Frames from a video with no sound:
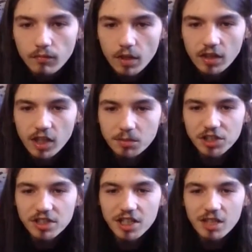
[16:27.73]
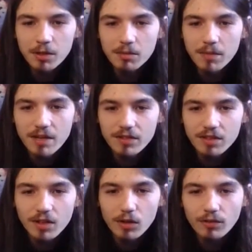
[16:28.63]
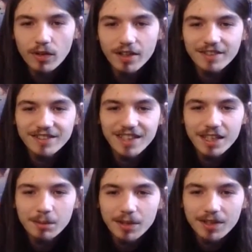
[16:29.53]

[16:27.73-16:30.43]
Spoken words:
Yep, she's a keeper. Maven, the girlfriend's keeper.